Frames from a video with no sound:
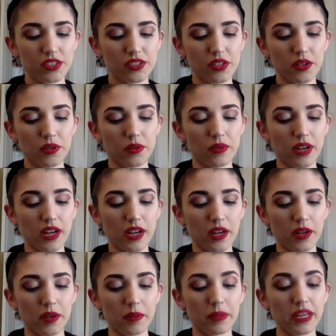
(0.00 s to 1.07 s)
So
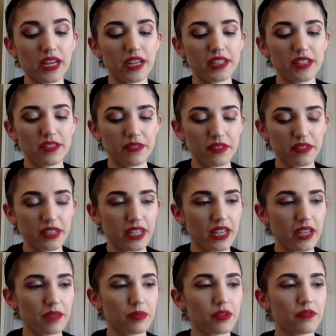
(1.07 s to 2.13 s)
yeah, definitely
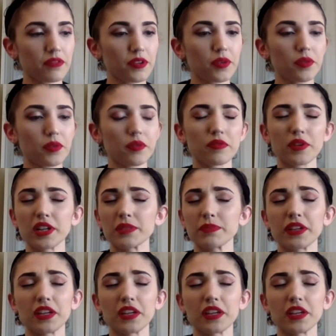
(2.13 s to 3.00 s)
I prefer Google Voice,